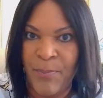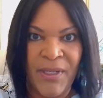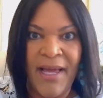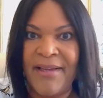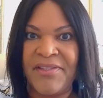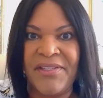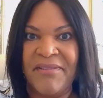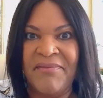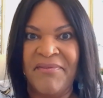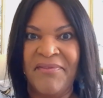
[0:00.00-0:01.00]
a plus.
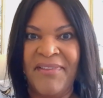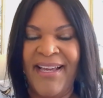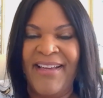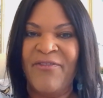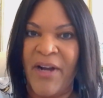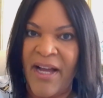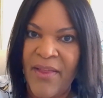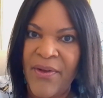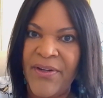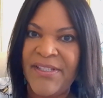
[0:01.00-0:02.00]
For
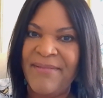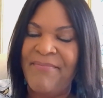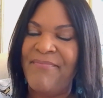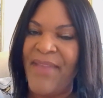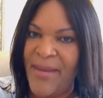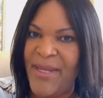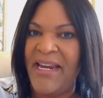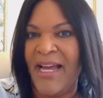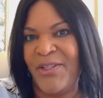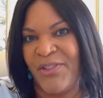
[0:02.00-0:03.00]
others, maybe
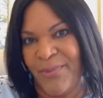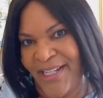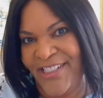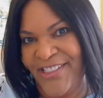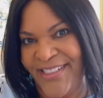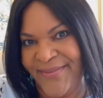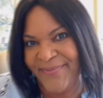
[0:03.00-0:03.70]
not so much.